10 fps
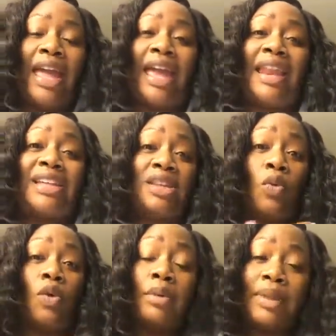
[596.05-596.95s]
And as
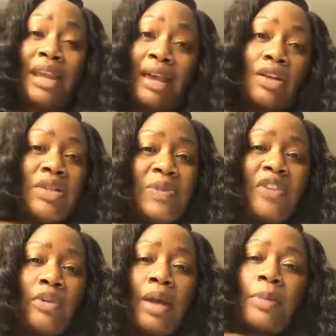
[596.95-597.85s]
a woman, I can only
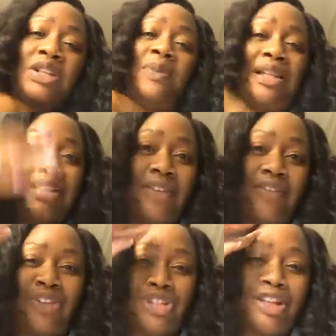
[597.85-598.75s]
speak from my perspective.
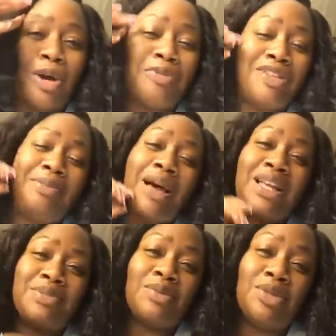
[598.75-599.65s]
Eventually, hopefully, my
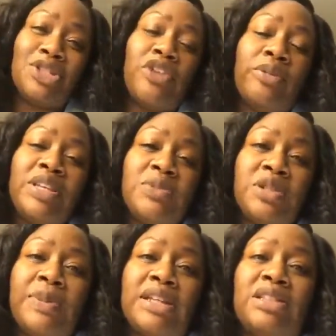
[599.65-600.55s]
husband will share from his
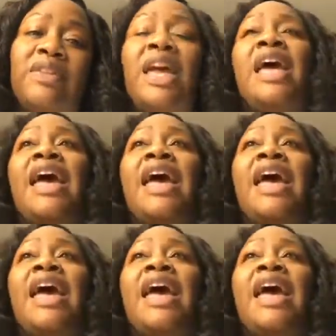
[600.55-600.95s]
perspective.